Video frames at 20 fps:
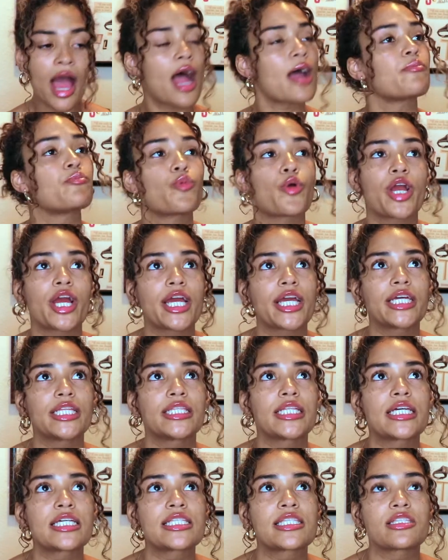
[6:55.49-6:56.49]
I'm
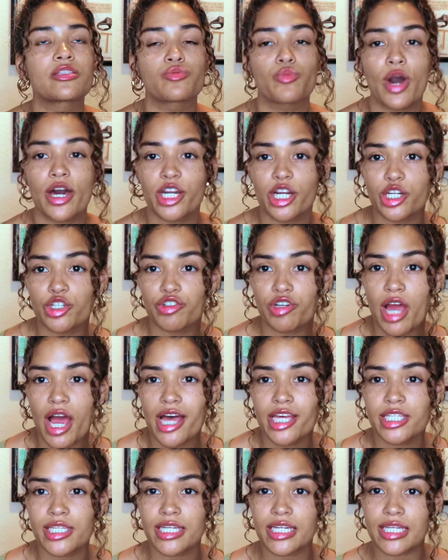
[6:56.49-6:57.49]
wearing this sweater
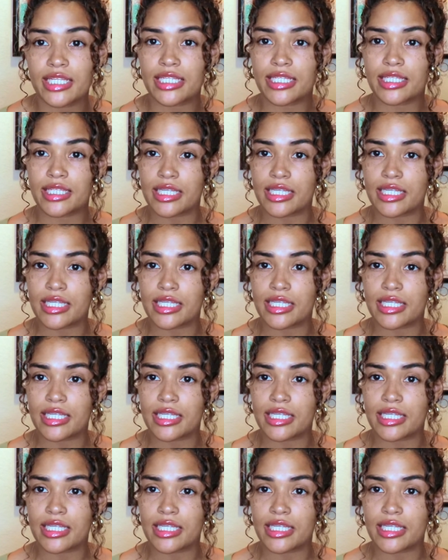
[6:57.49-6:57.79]
dress and it's